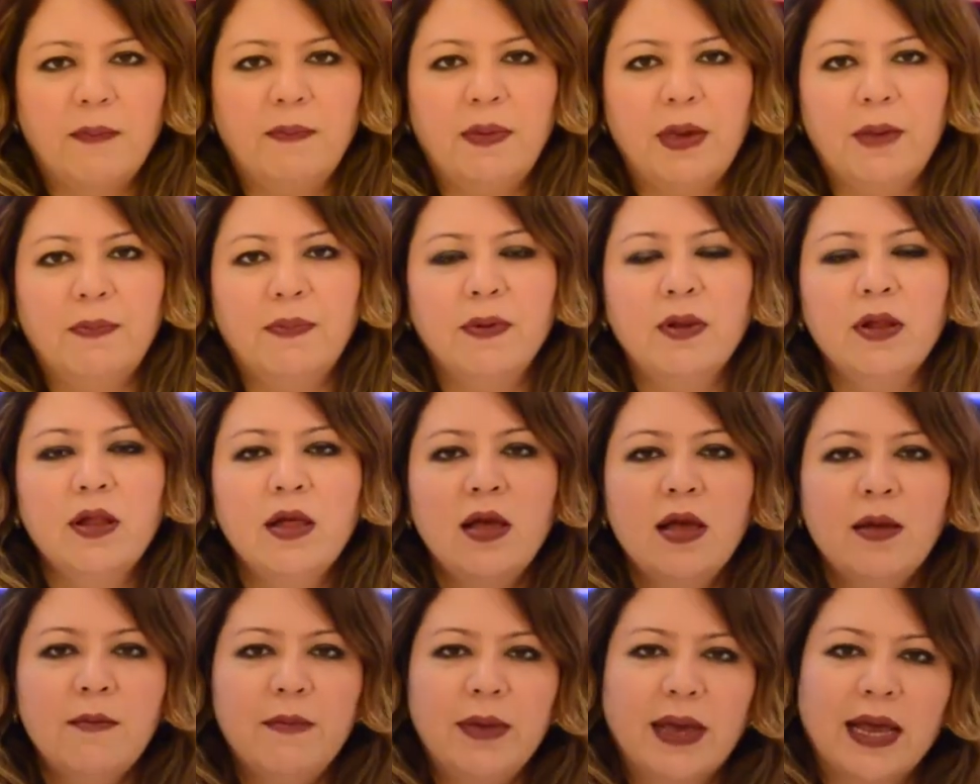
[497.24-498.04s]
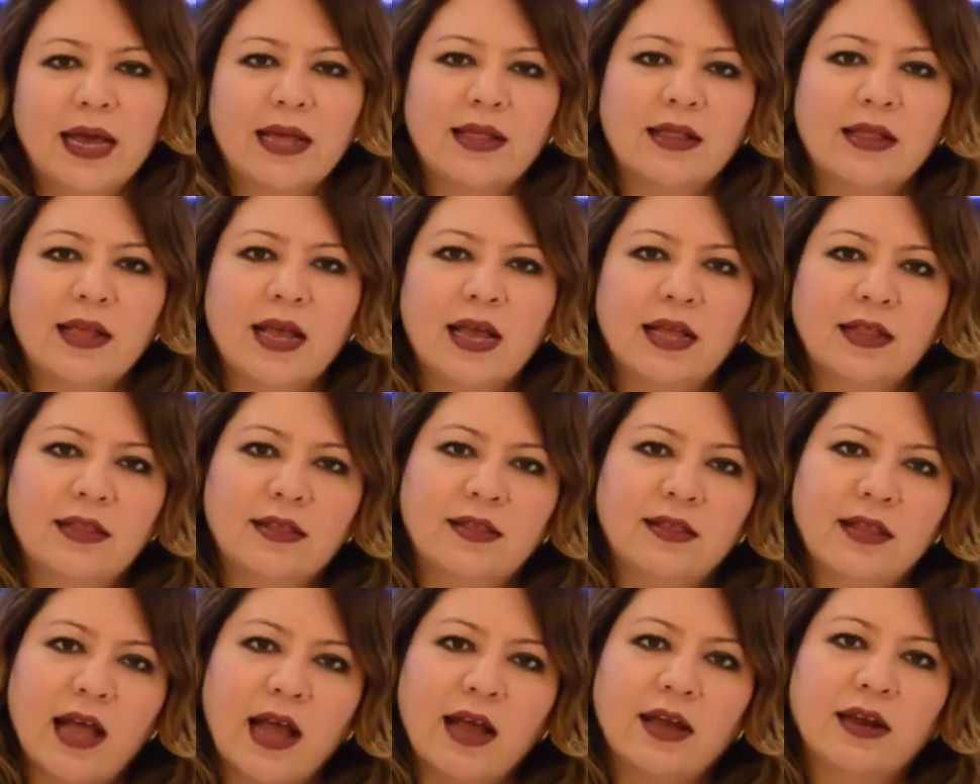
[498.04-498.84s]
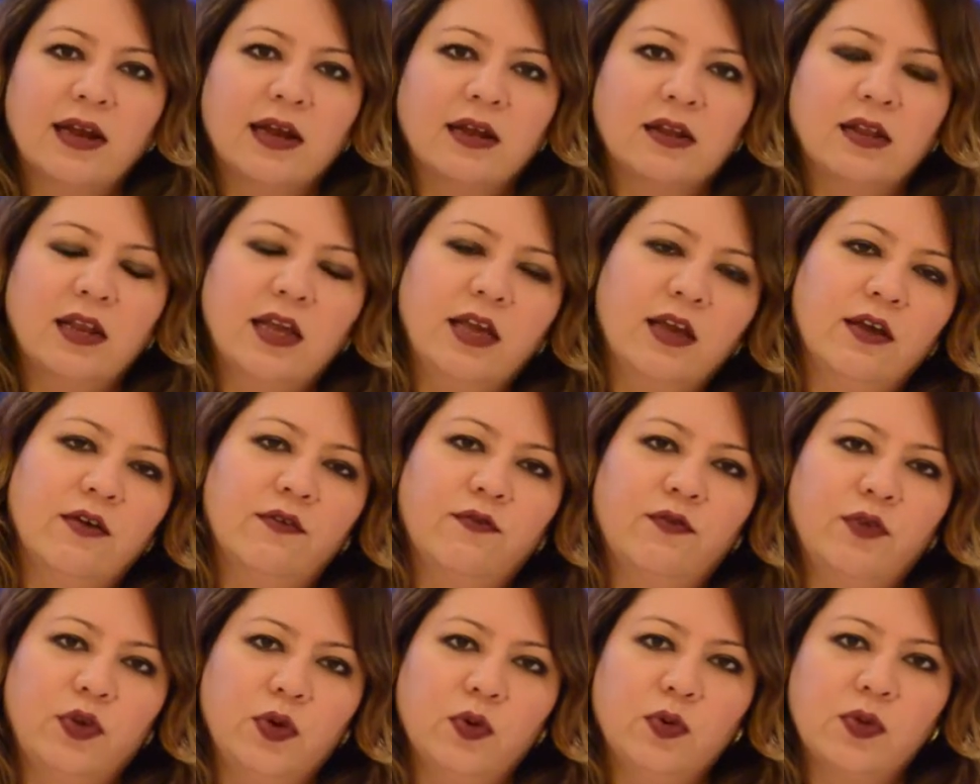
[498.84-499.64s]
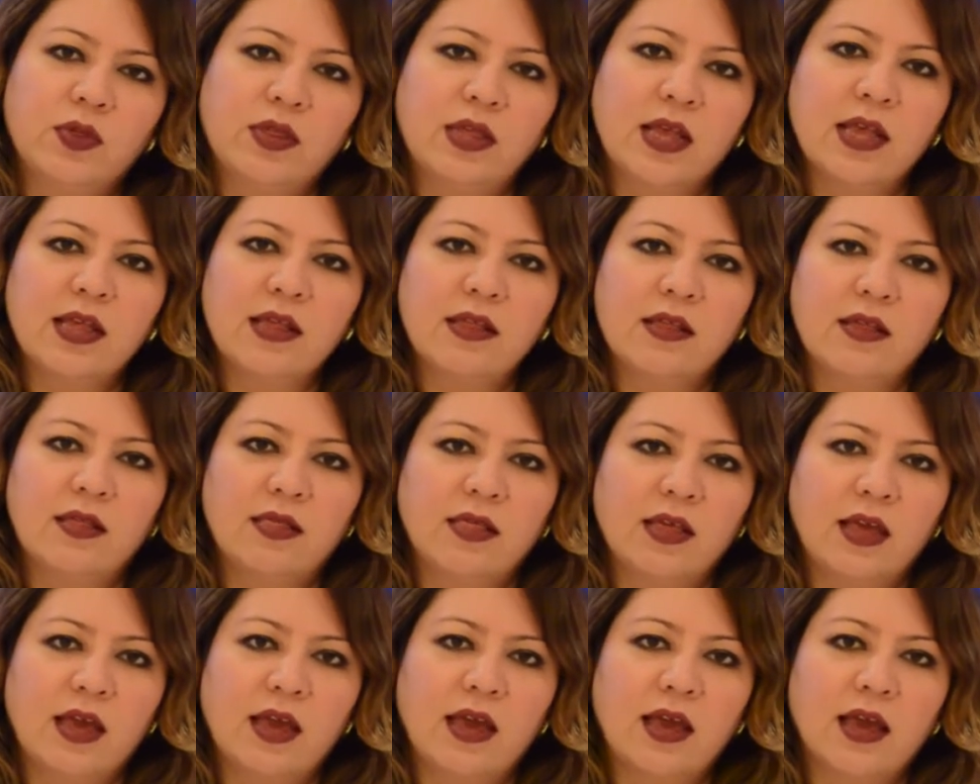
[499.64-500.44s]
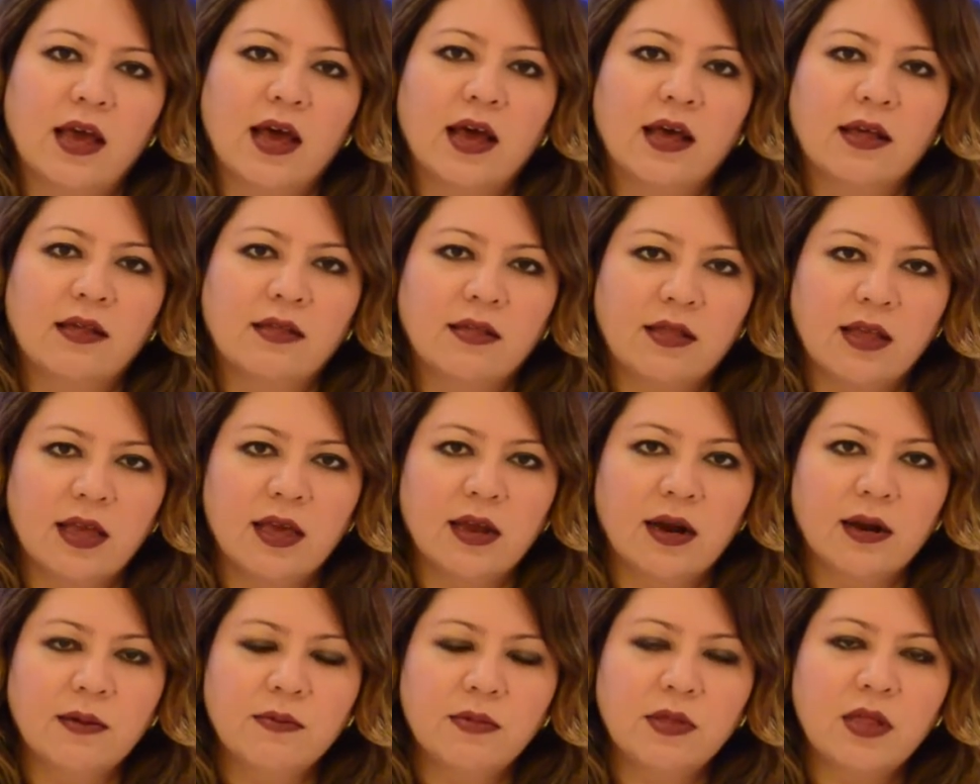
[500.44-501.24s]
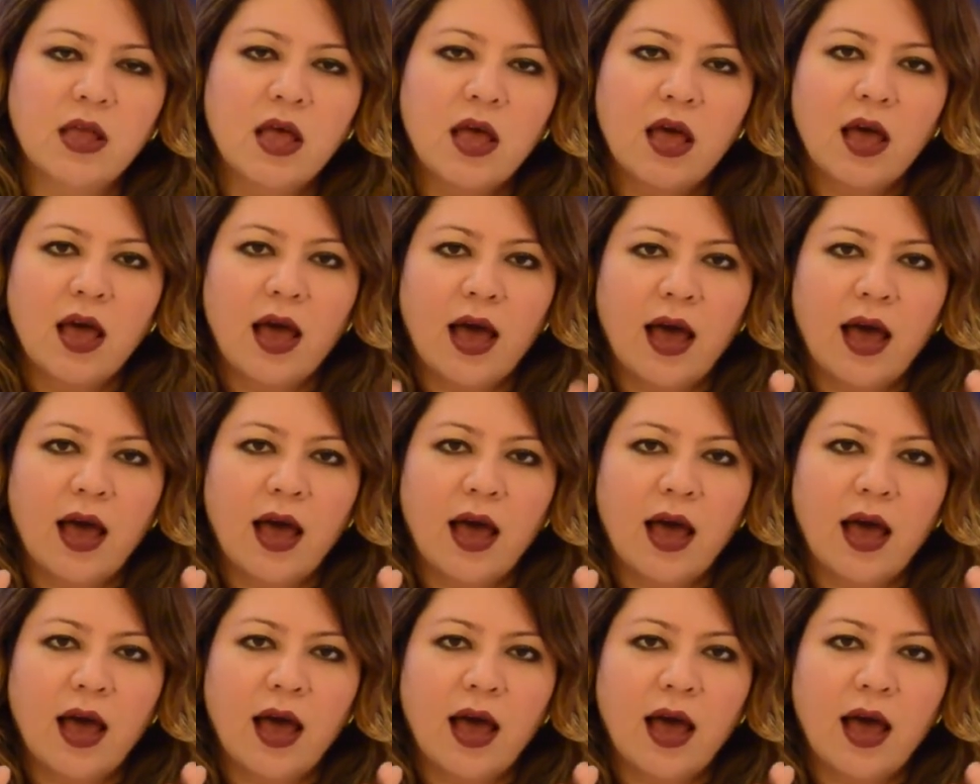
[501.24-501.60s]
people, because it directly infuses the serums